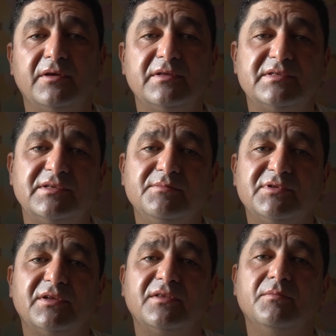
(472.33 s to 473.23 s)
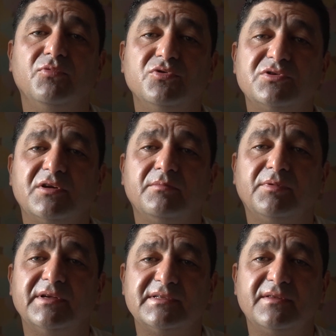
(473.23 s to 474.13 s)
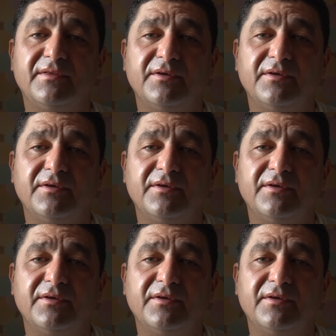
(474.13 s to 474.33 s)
It seems that the most unpleasant